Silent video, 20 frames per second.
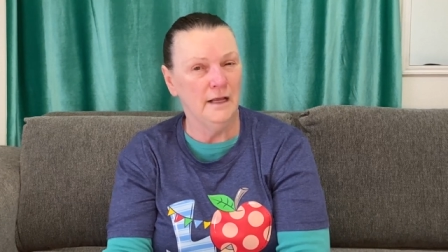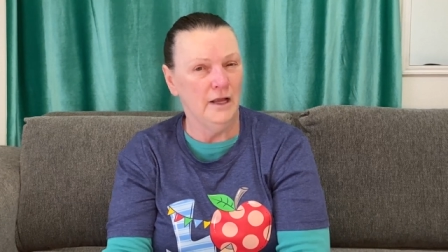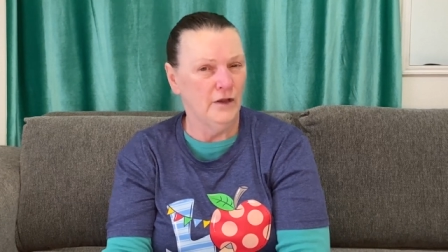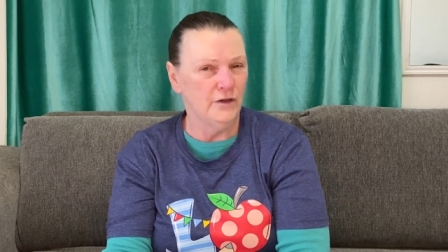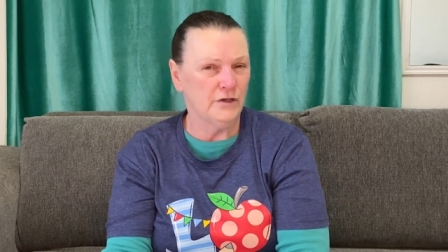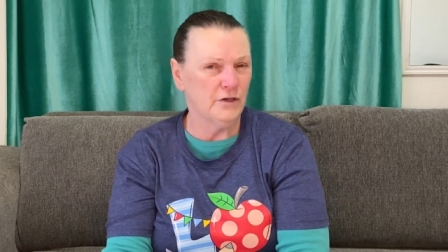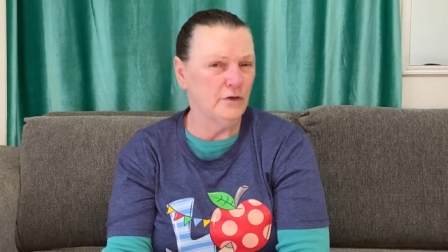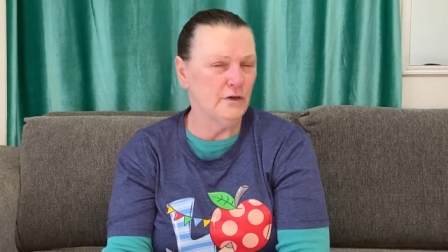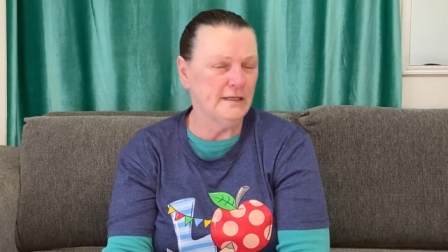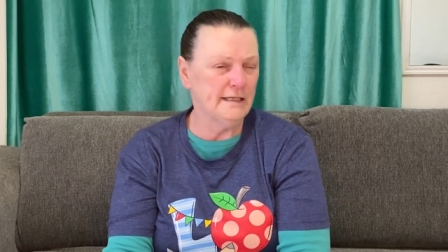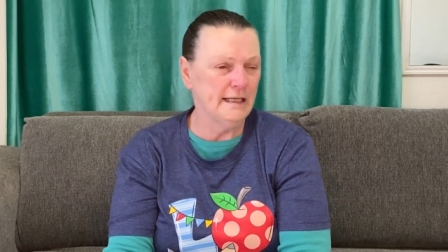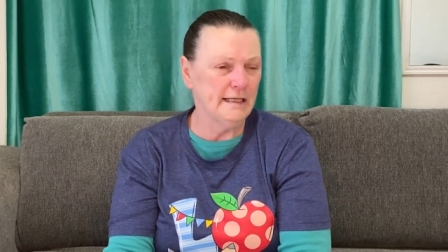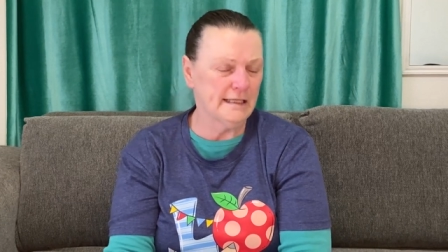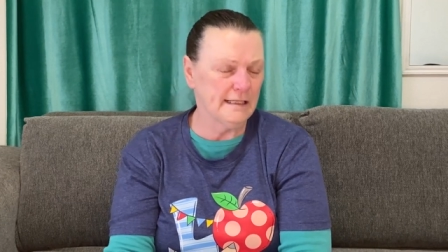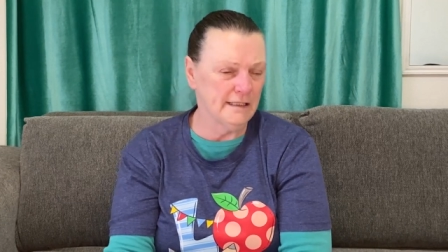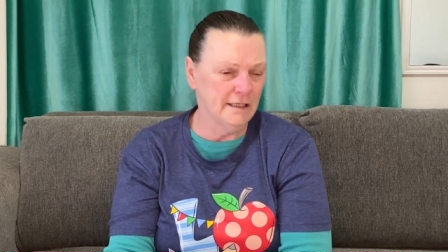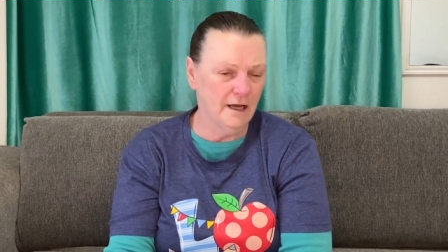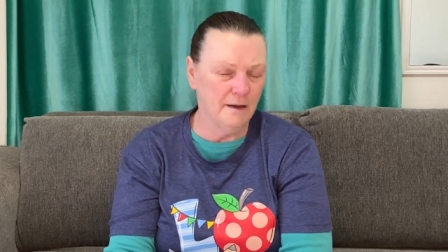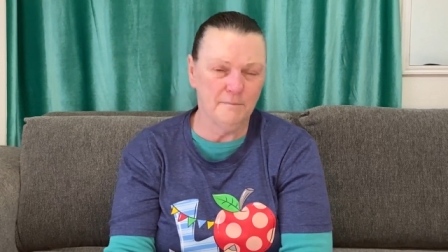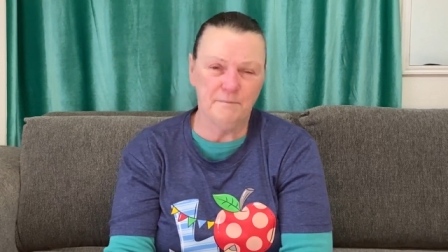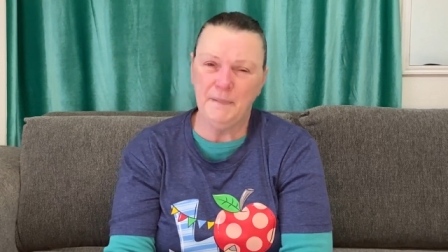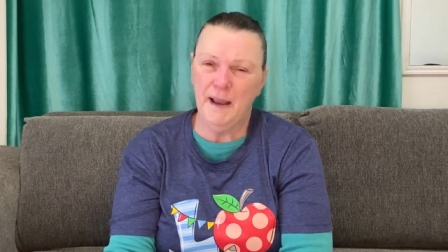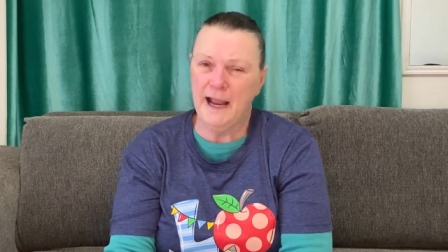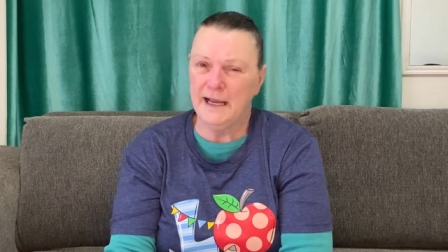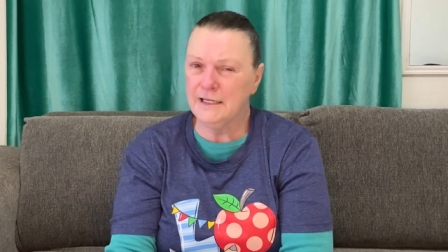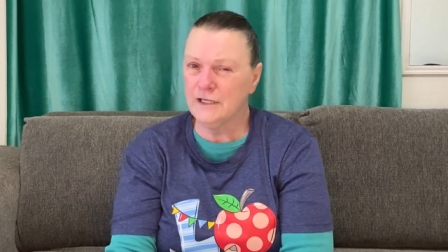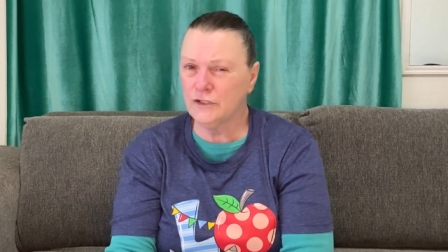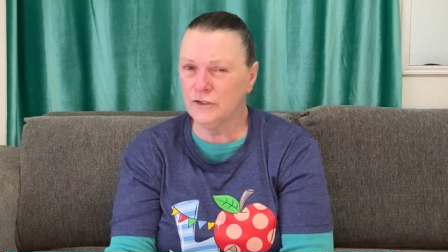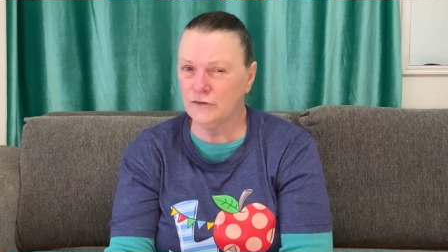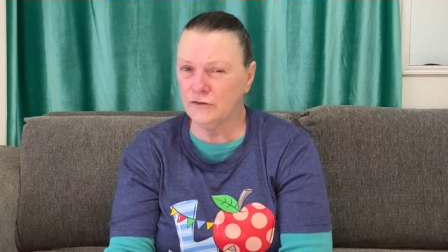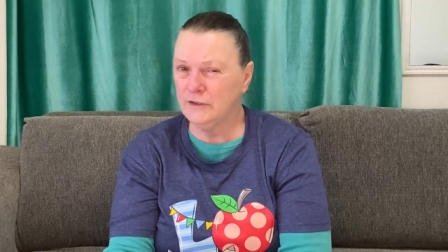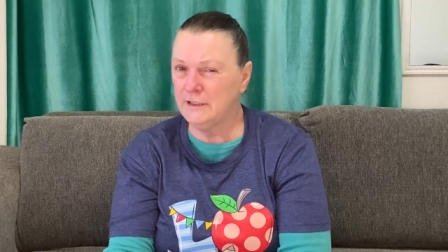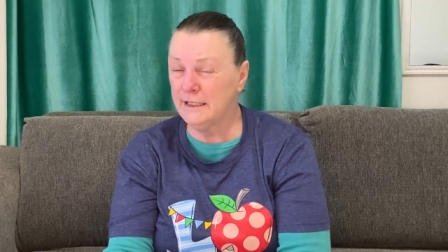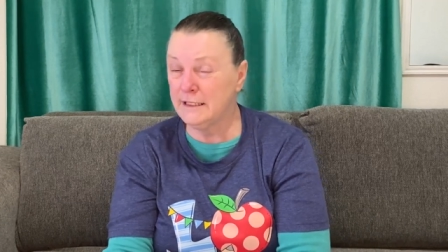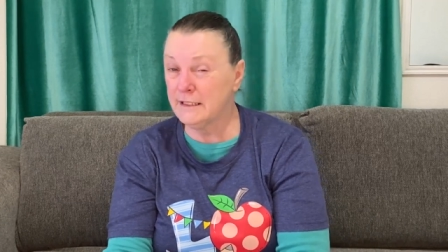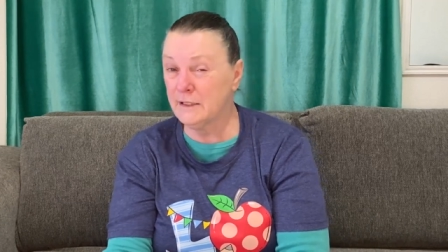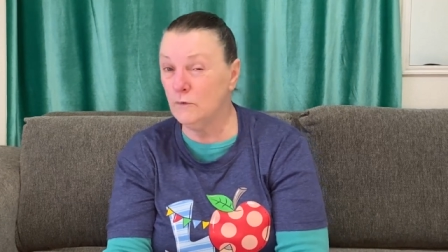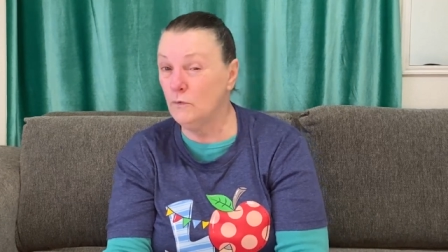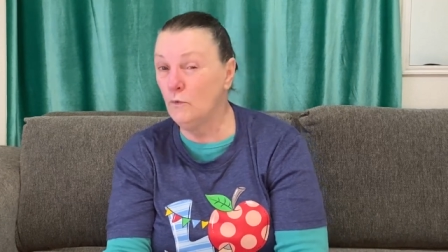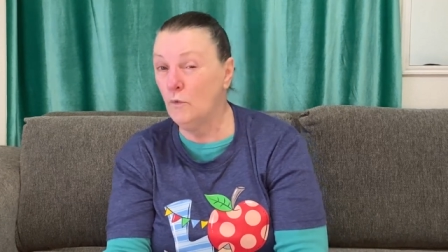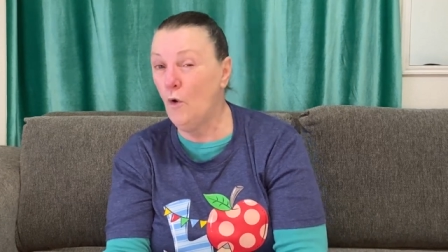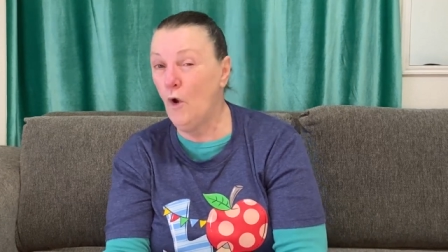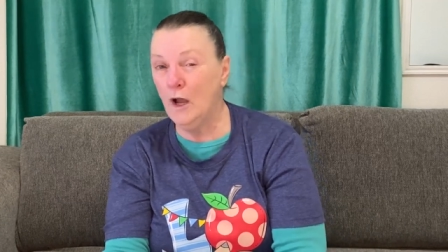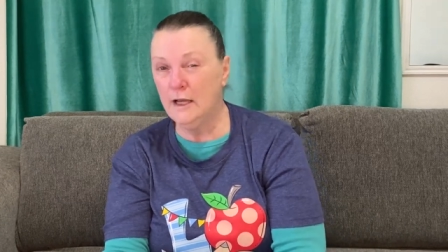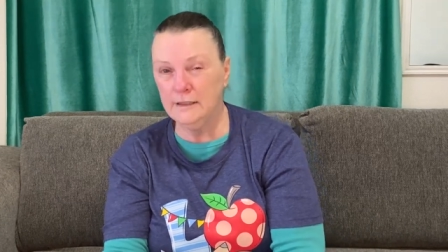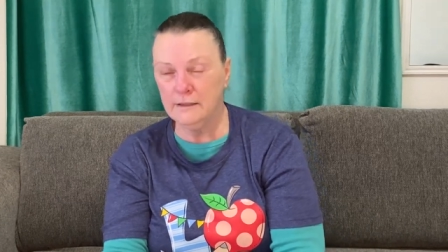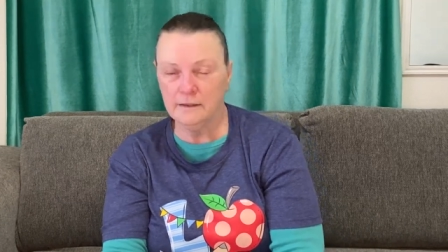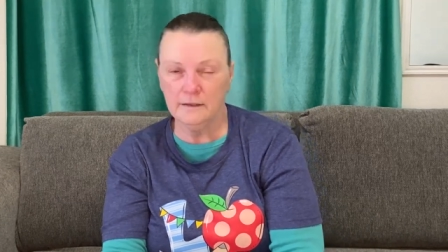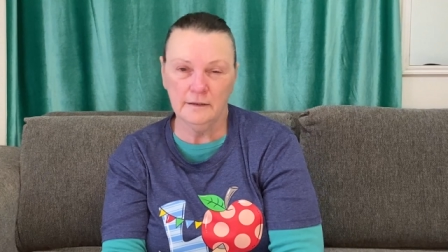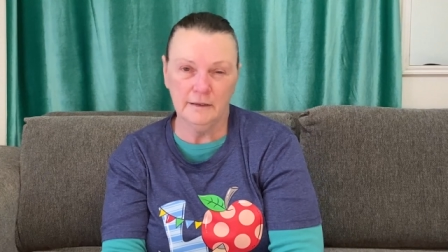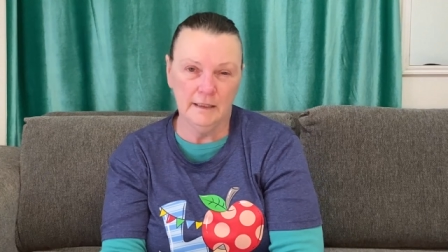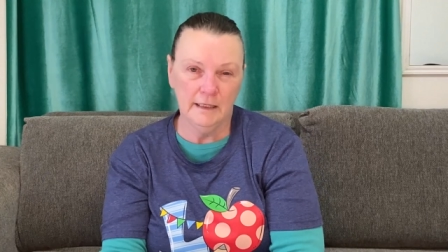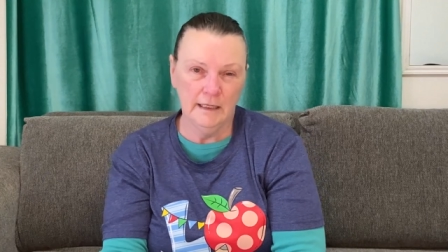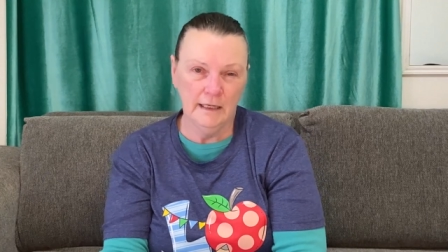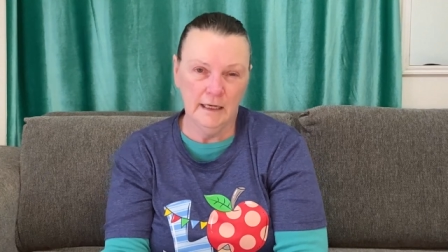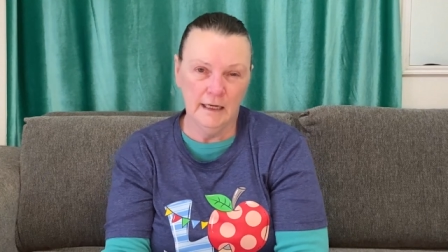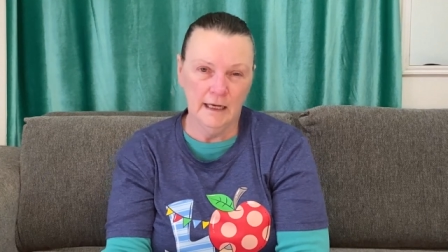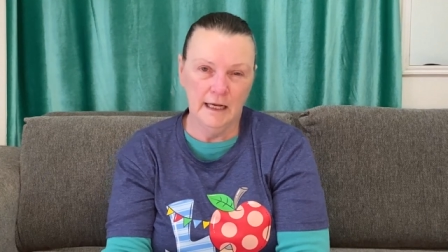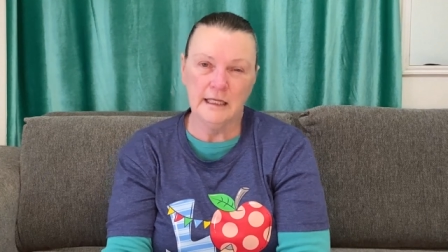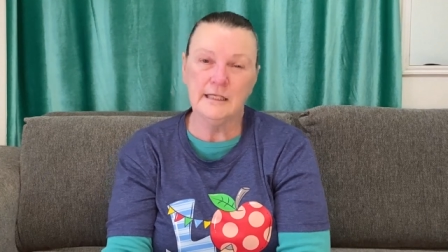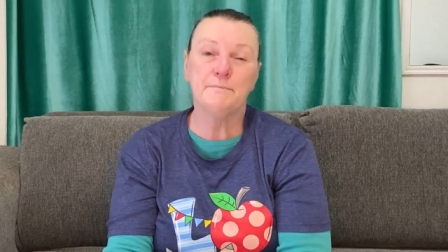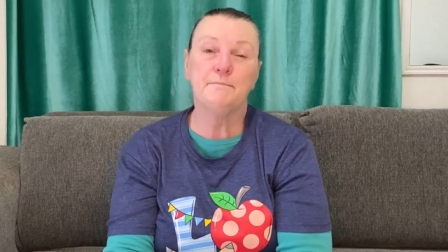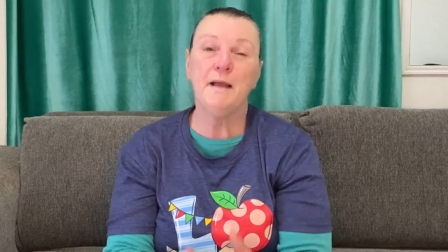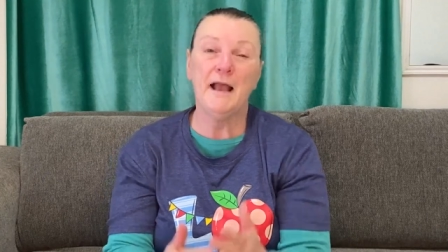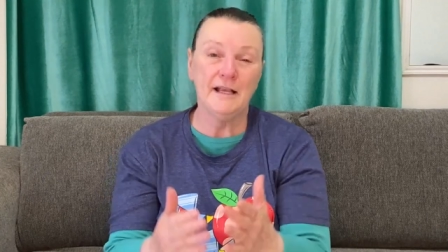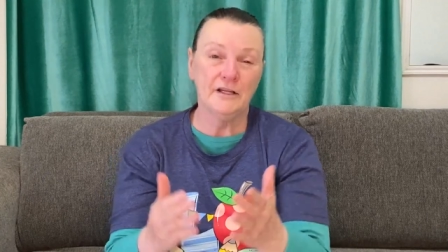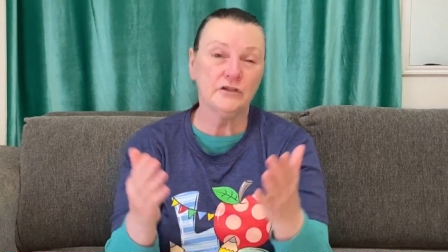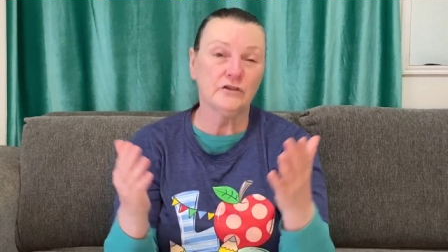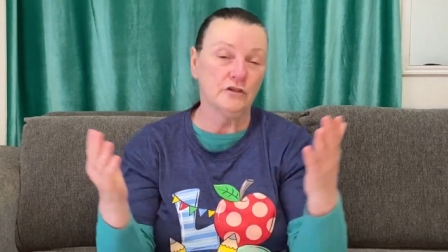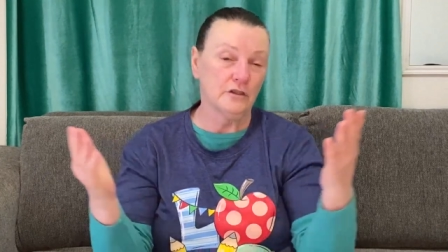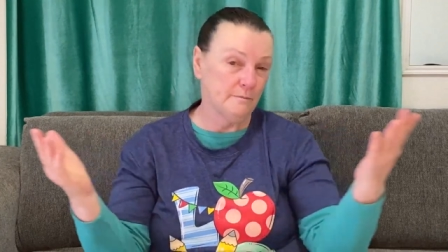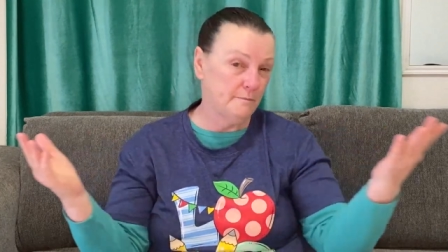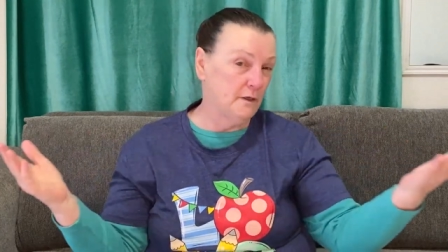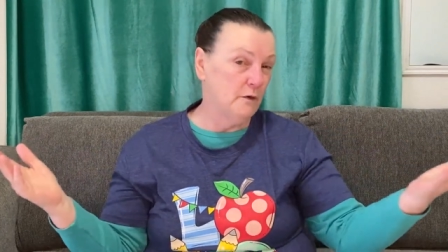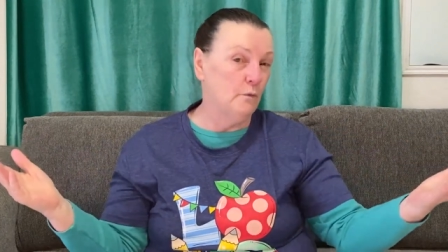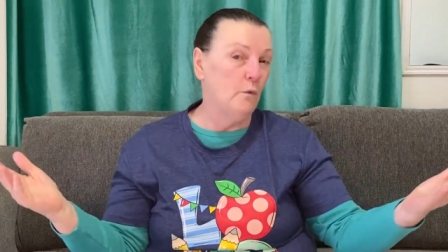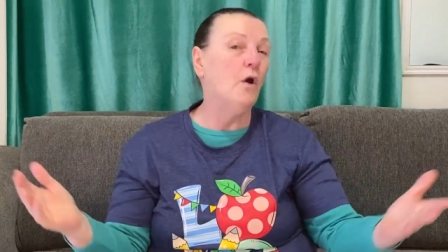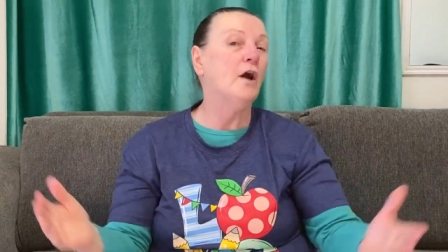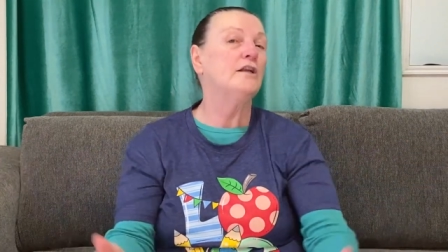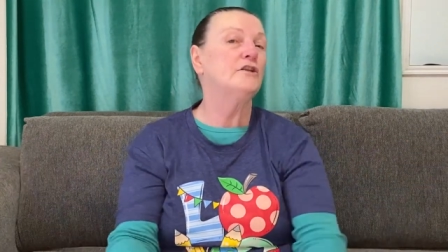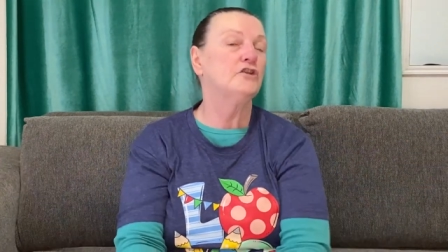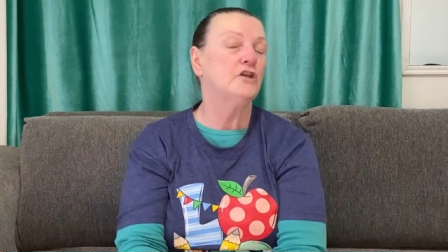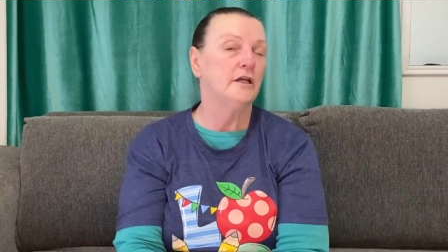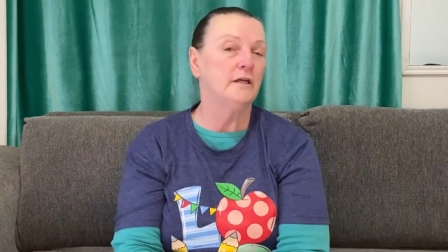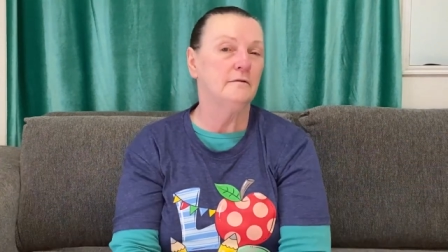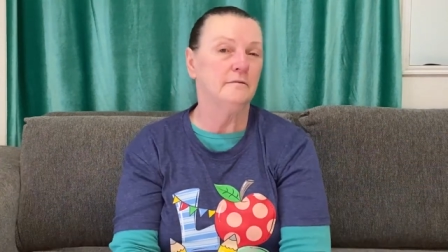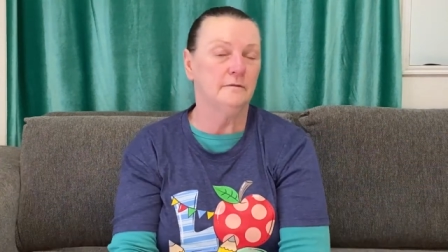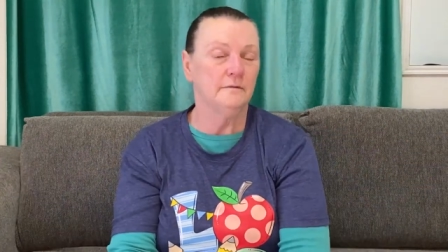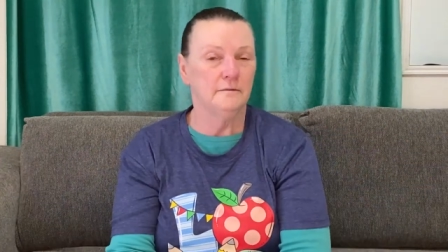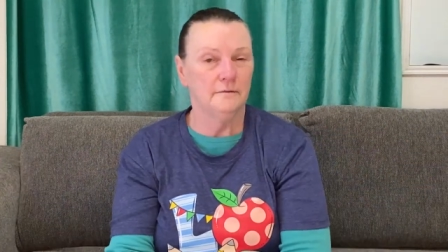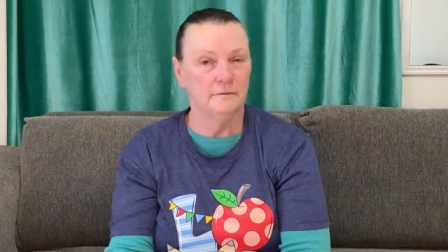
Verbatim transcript: So you see, it's not pastor doesn't want, it's pastor's been watching.